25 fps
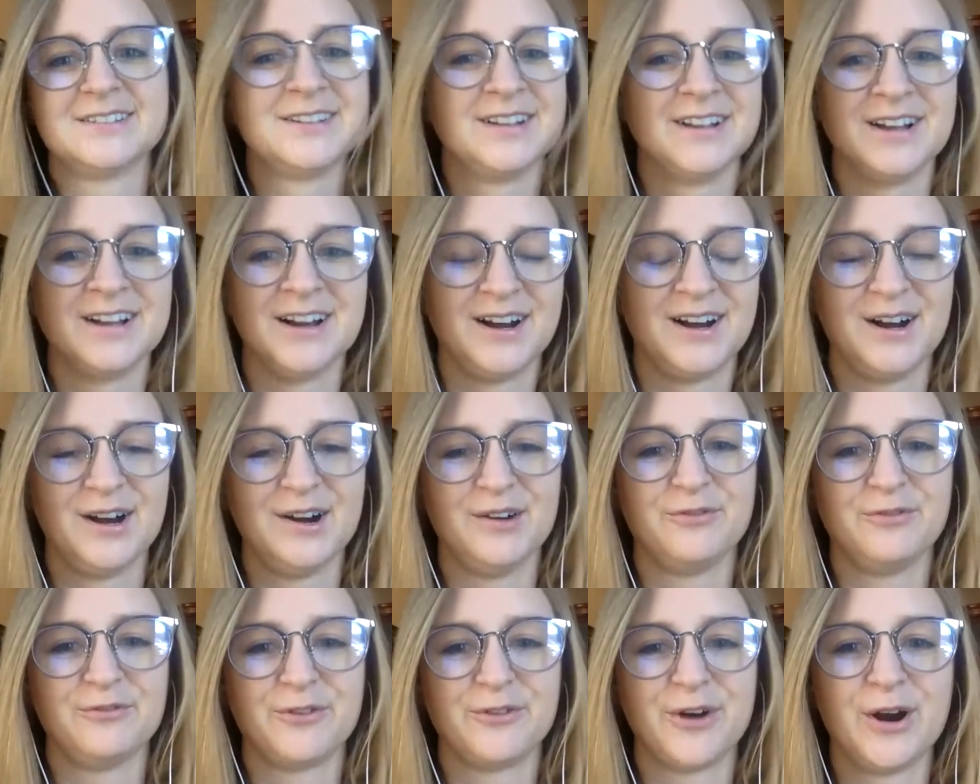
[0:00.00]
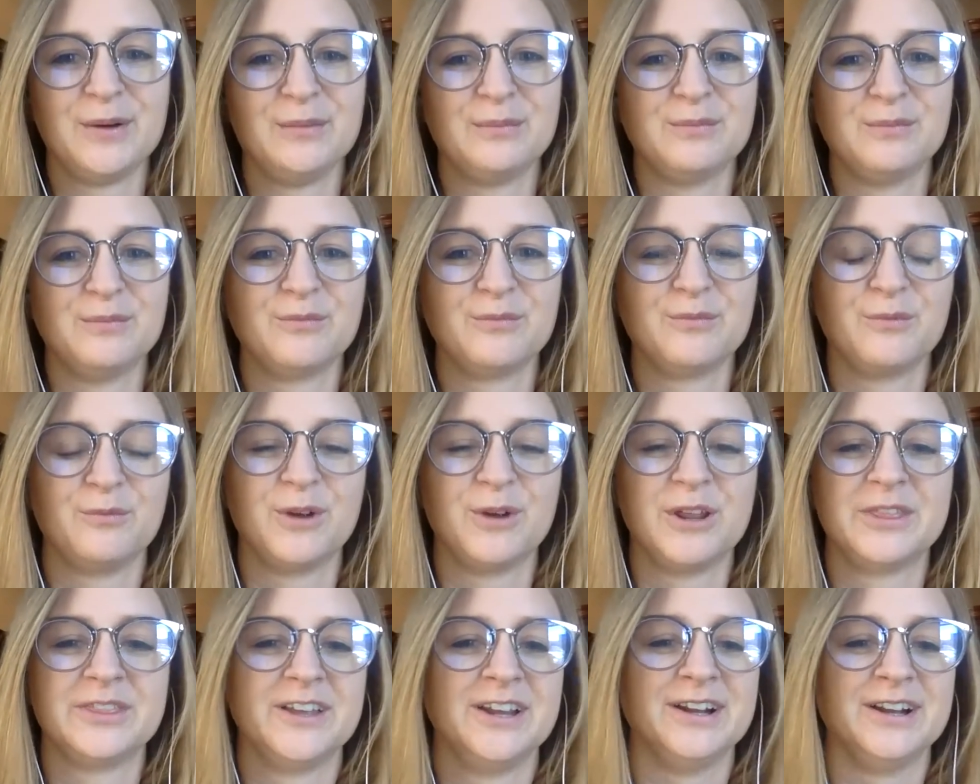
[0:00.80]
media
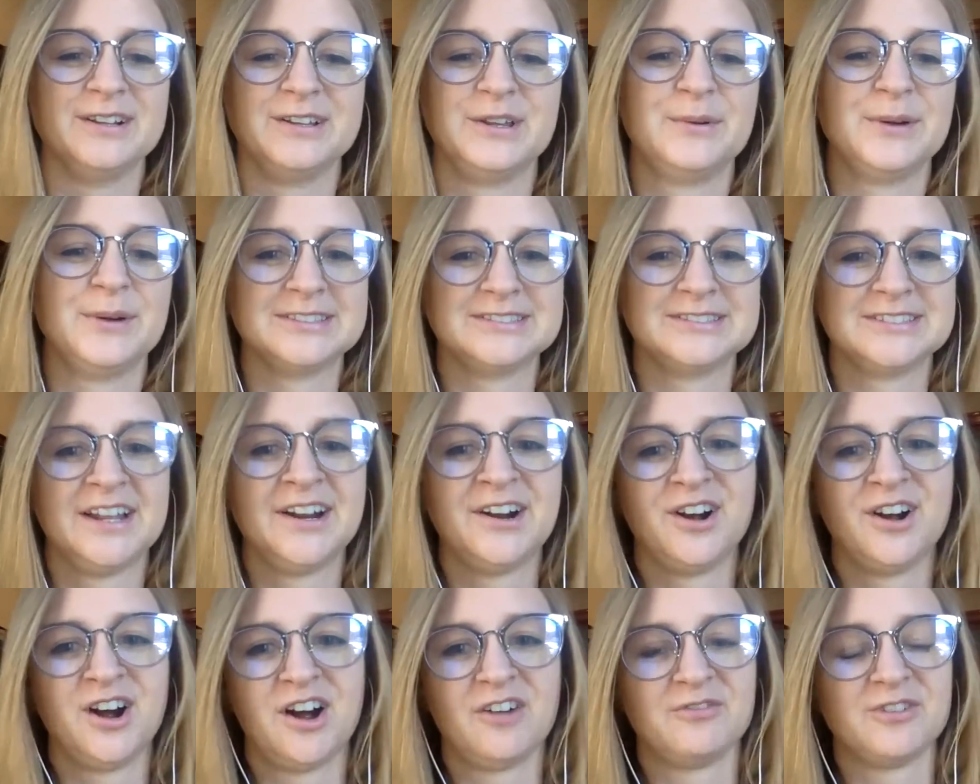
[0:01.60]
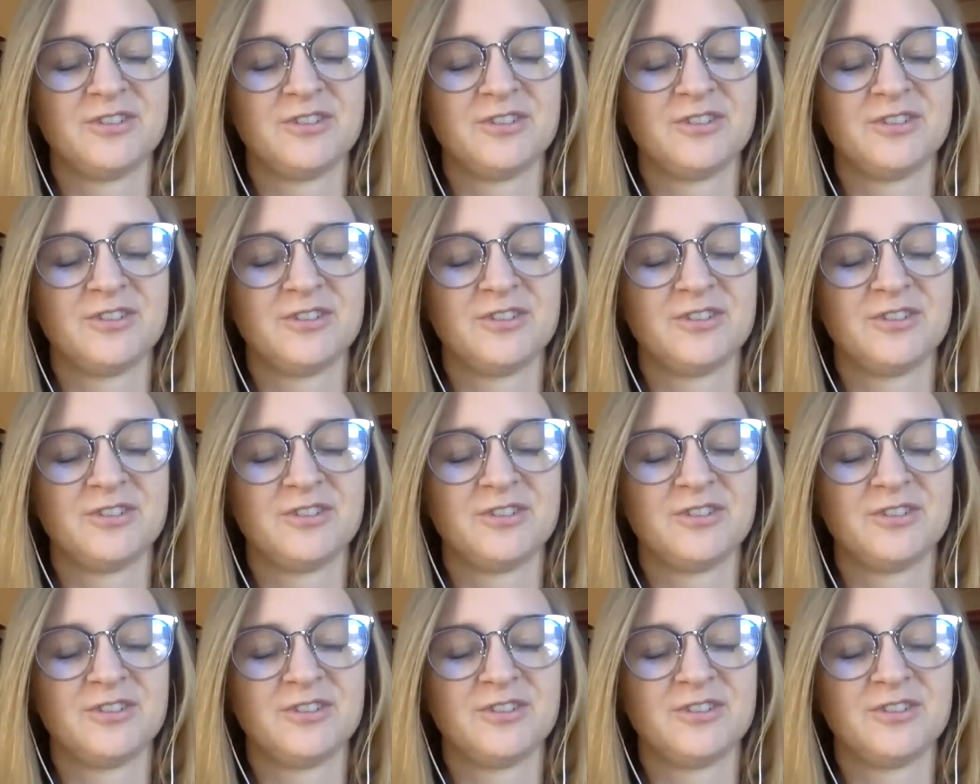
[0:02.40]
from within a U.S.